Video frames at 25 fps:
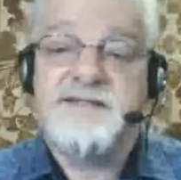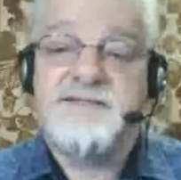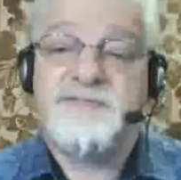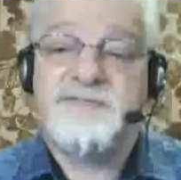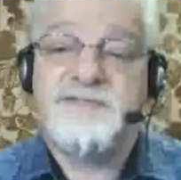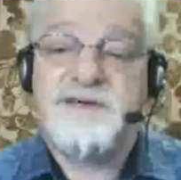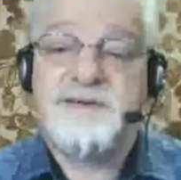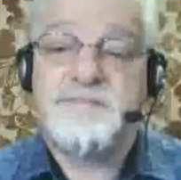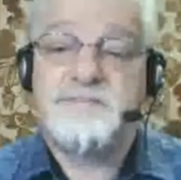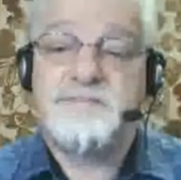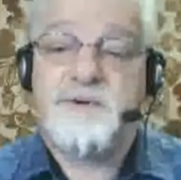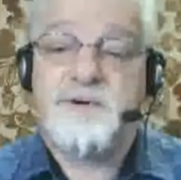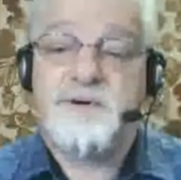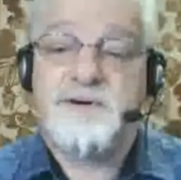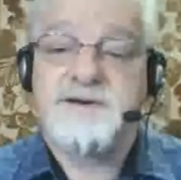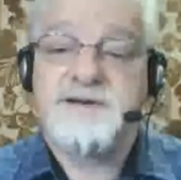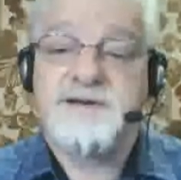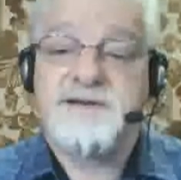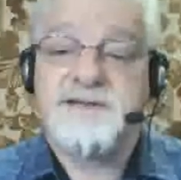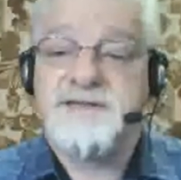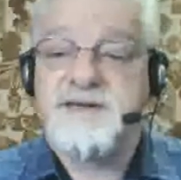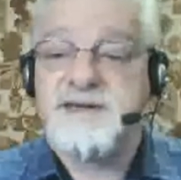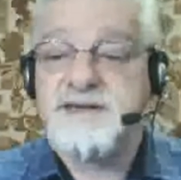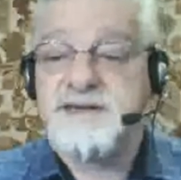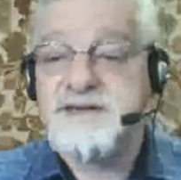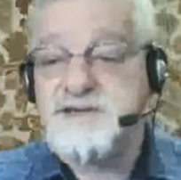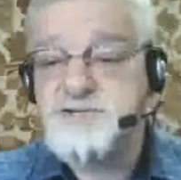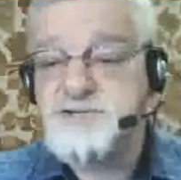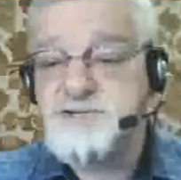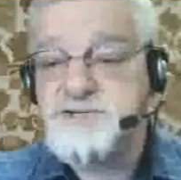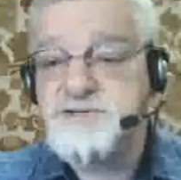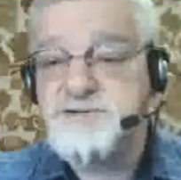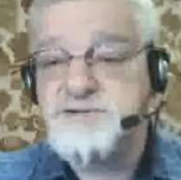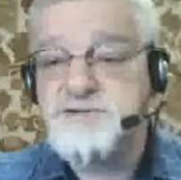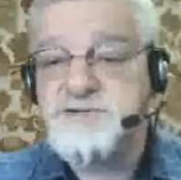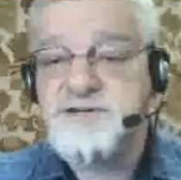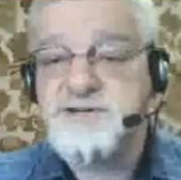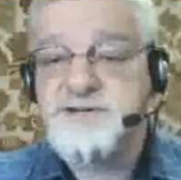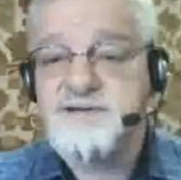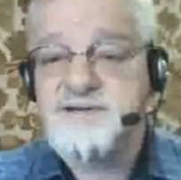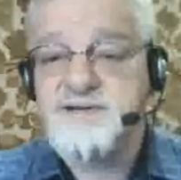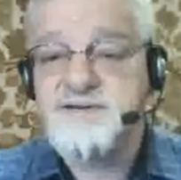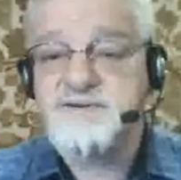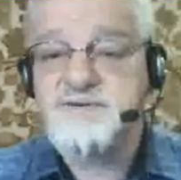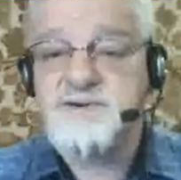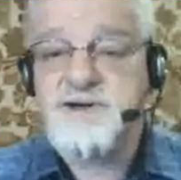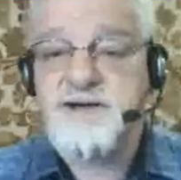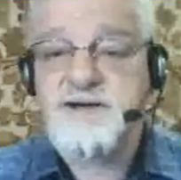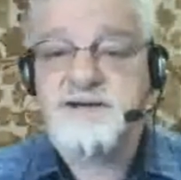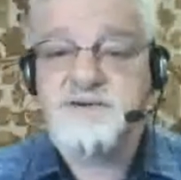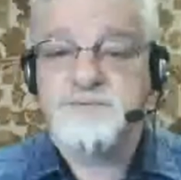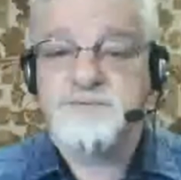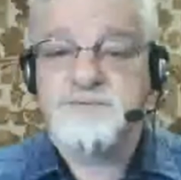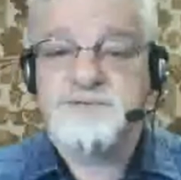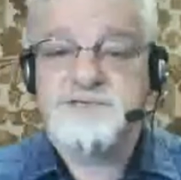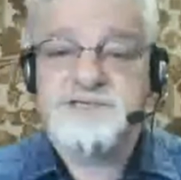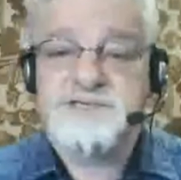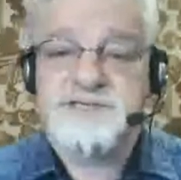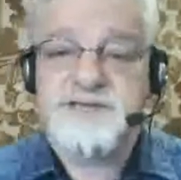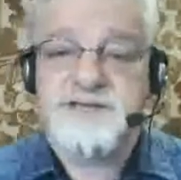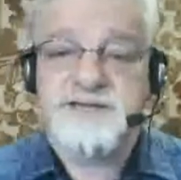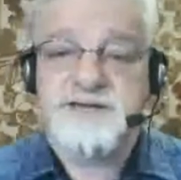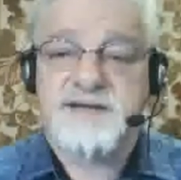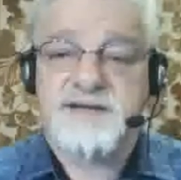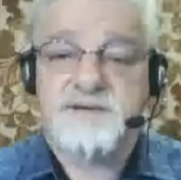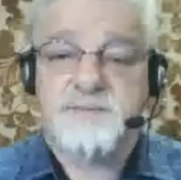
the party that issued the contract was saying